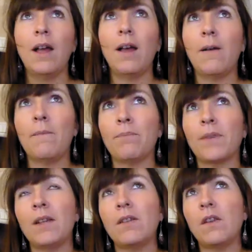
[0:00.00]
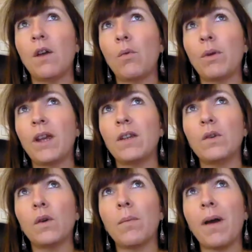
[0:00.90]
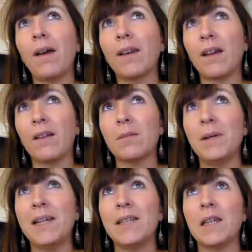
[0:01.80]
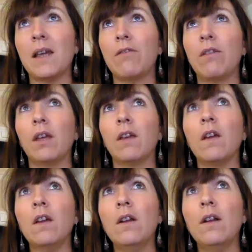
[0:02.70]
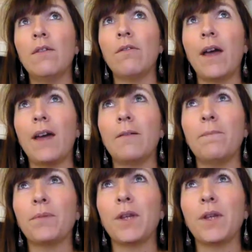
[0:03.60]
And so when I talk about accountability, I think that,